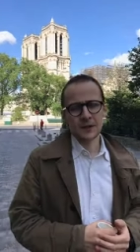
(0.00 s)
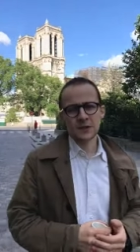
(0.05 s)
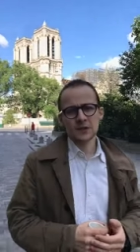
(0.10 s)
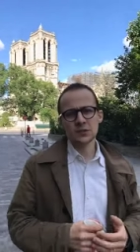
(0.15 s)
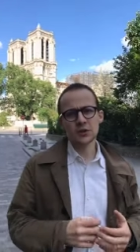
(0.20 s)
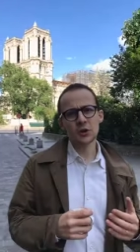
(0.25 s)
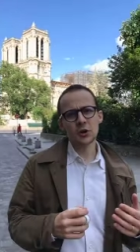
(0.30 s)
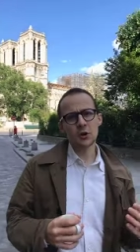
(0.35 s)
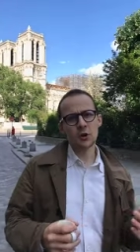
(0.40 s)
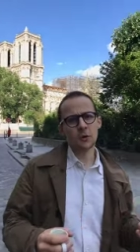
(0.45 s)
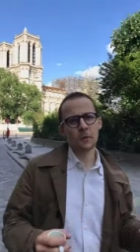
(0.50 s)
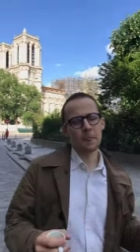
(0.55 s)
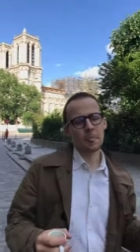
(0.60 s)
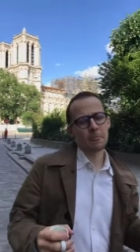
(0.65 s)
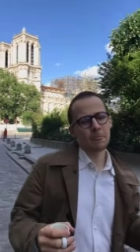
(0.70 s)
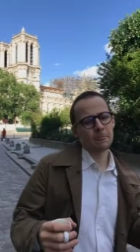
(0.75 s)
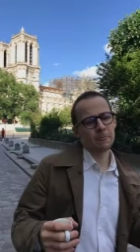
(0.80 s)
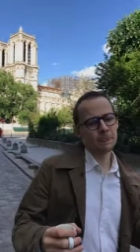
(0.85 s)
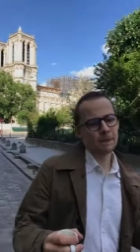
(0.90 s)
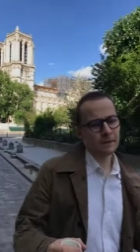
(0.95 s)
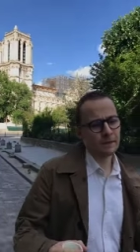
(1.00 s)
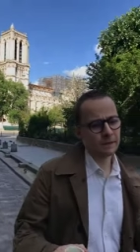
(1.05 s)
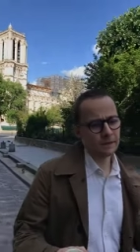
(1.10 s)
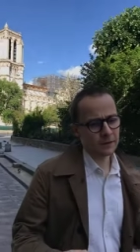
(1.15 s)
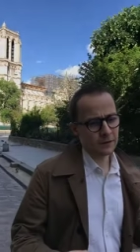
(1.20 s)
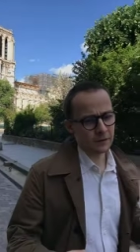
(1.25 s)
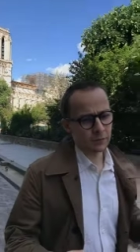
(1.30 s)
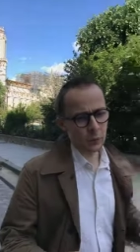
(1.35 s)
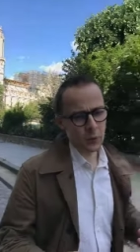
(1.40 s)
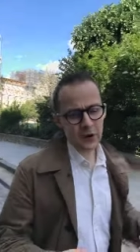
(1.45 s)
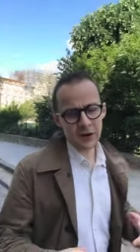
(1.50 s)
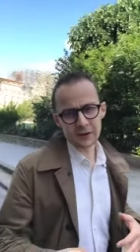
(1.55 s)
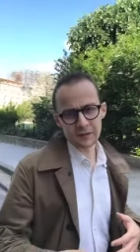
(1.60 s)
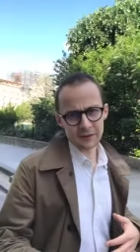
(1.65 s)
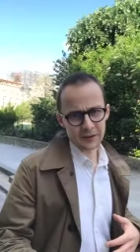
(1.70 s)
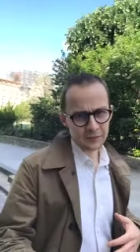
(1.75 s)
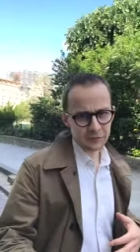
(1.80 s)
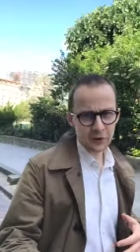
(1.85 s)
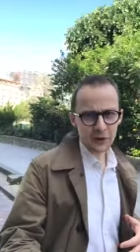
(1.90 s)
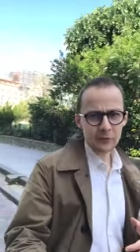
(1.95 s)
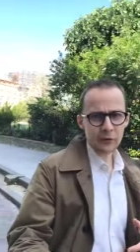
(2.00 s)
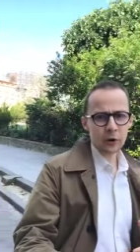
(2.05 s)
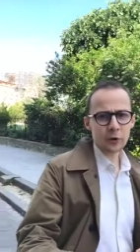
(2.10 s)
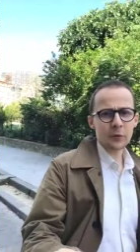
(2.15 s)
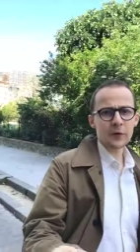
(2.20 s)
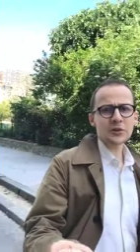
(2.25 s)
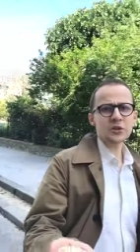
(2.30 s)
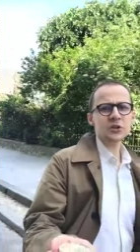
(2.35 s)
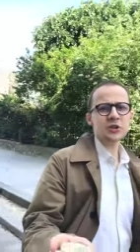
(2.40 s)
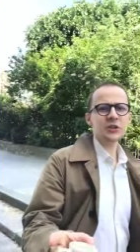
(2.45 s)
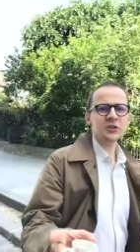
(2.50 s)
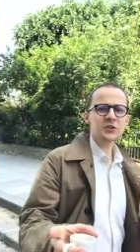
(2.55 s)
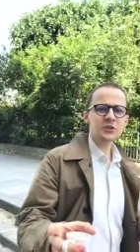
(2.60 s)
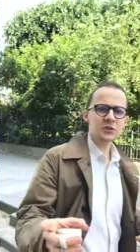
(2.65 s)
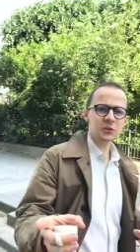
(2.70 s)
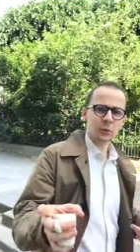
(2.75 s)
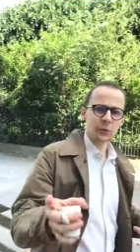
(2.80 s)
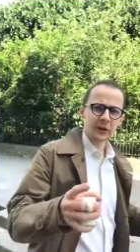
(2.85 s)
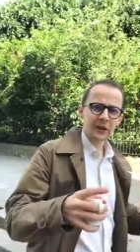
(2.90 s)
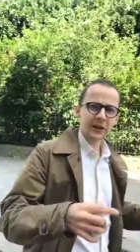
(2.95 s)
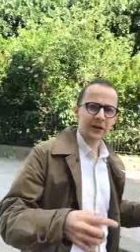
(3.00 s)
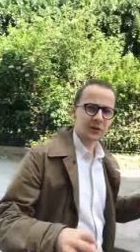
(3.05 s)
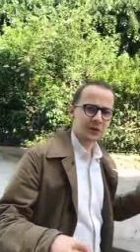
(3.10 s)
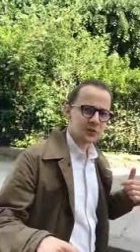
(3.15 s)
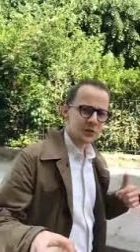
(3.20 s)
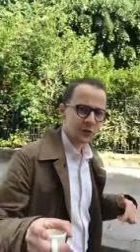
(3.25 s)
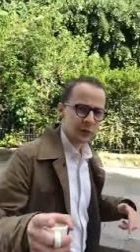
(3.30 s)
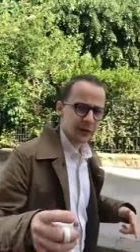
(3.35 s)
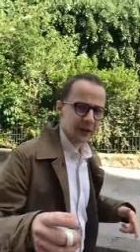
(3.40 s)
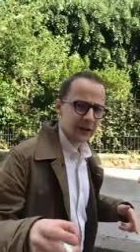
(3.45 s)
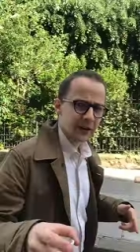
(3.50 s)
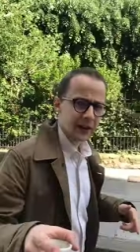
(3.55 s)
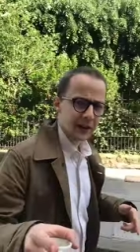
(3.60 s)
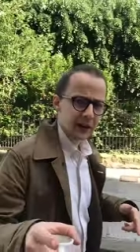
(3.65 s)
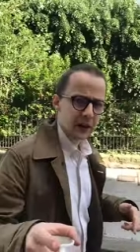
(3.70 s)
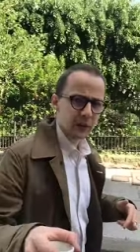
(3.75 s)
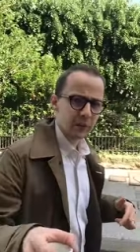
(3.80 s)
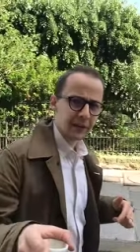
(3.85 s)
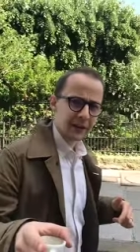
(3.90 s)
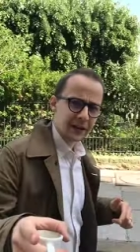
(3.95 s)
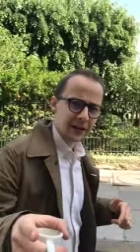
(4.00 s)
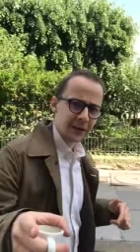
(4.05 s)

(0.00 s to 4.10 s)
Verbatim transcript: So, well, if you have a questions, we can answer it like a bit